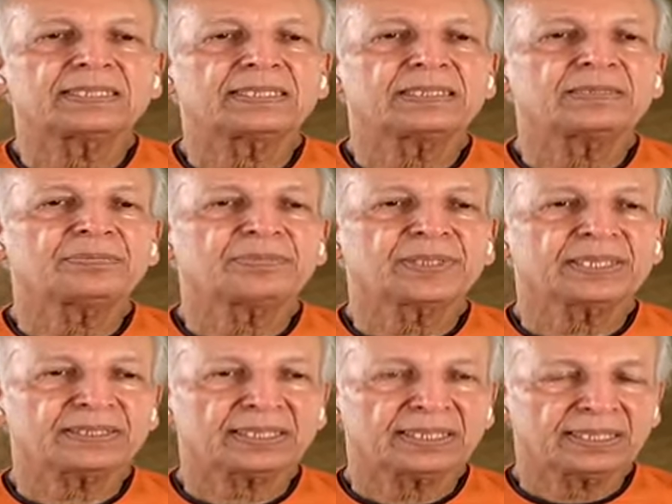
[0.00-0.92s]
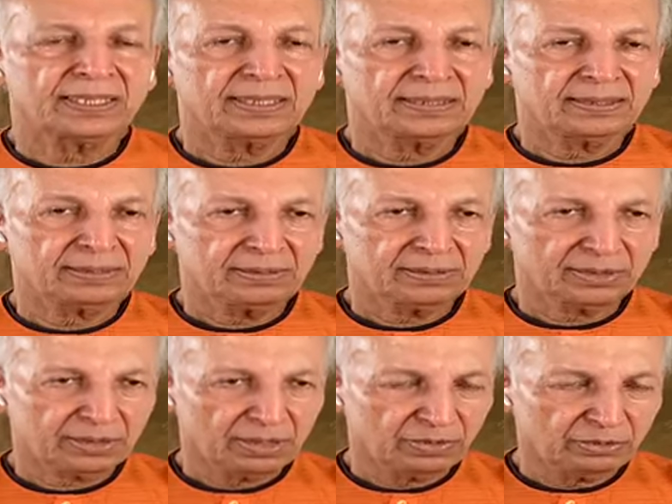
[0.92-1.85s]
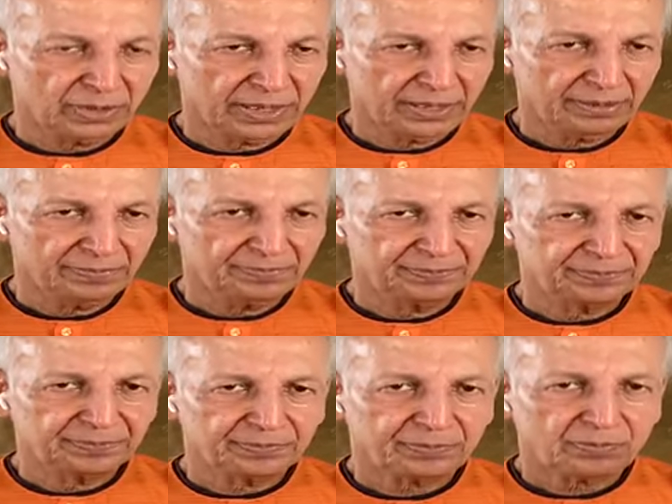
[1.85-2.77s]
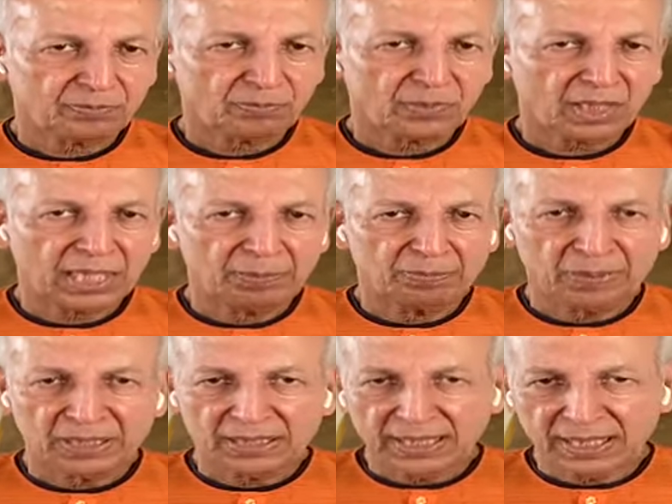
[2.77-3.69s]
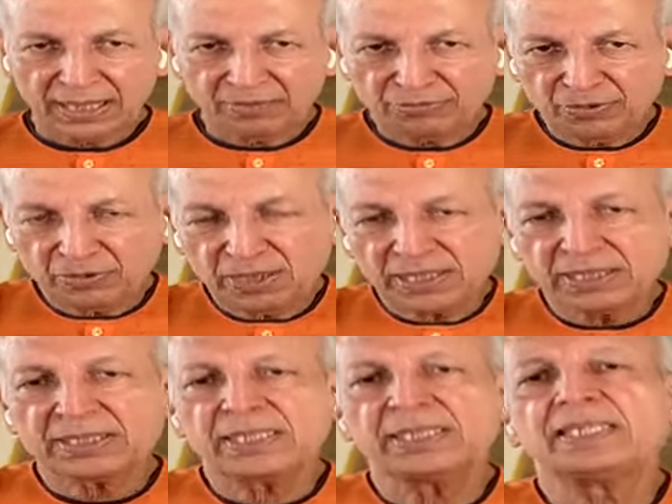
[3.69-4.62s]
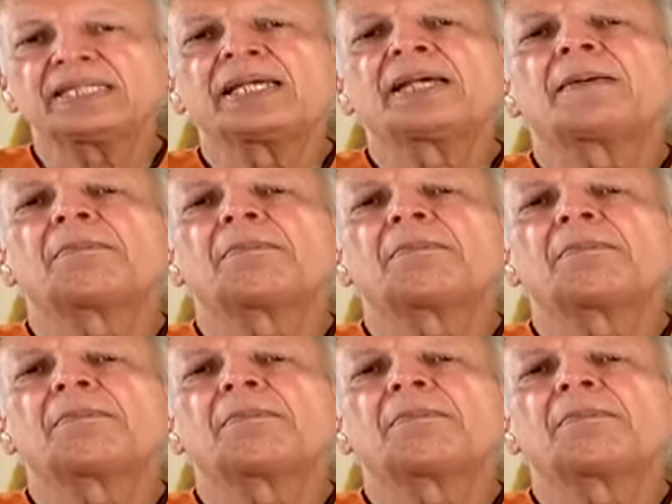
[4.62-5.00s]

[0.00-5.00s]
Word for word: deep breath in slowly, completely effortlessly.